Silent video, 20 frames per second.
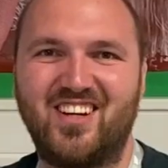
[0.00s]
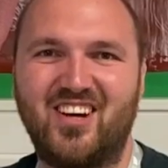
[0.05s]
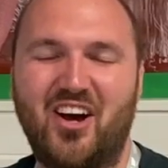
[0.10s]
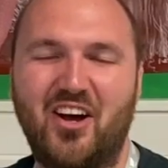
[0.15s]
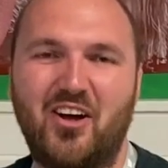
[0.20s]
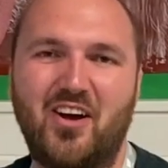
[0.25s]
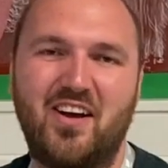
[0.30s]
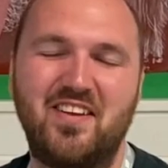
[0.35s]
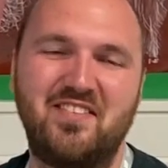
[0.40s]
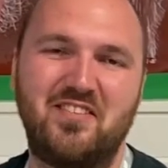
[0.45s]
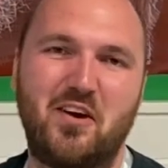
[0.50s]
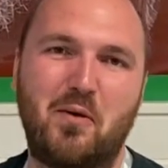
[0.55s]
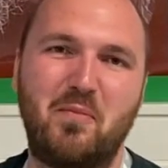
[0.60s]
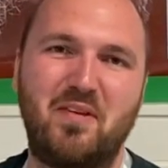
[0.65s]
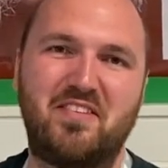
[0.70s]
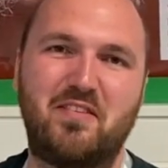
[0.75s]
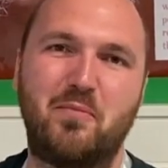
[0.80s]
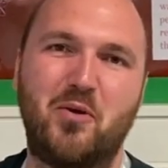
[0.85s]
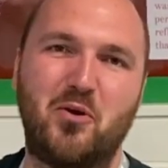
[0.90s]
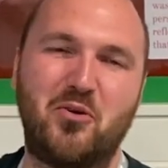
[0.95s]
Hi guys, I'm
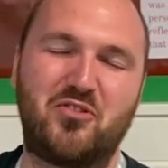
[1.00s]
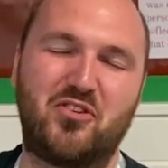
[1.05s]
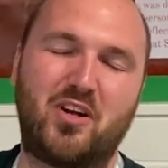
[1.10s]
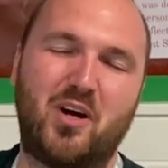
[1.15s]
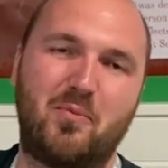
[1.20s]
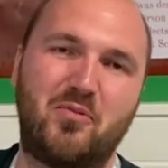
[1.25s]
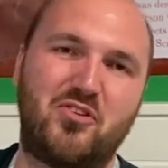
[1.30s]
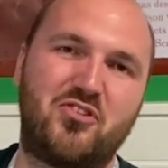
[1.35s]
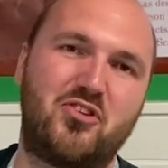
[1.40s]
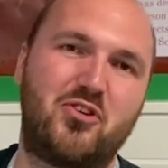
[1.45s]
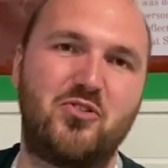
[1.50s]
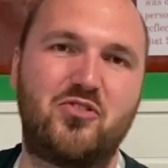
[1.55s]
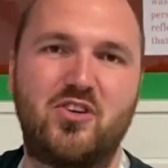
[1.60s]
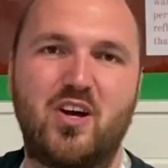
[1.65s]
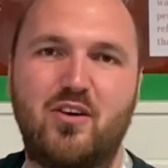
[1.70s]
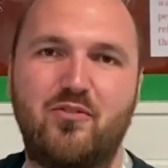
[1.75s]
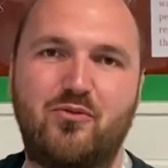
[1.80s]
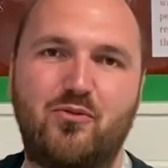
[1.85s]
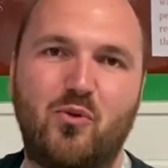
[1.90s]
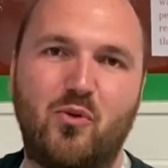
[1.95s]
Mr. Mills and I'm the
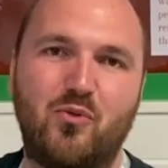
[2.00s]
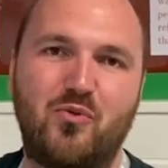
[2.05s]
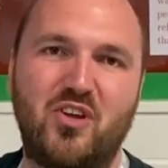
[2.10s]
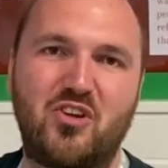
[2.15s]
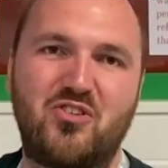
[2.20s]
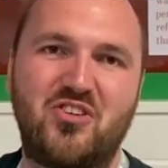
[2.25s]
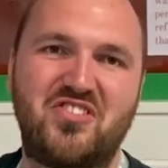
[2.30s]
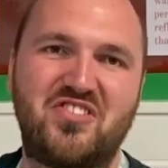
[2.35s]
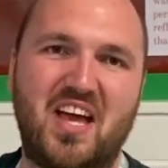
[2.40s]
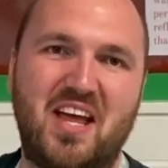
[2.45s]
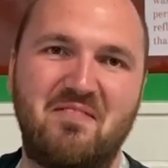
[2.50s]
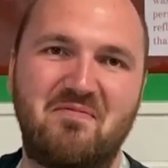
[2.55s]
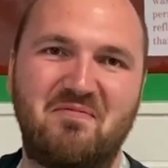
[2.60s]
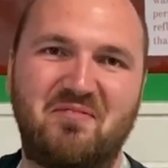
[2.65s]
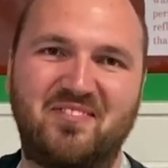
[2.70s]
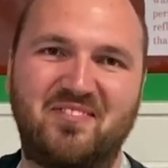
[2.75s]
tutor for Victory 10.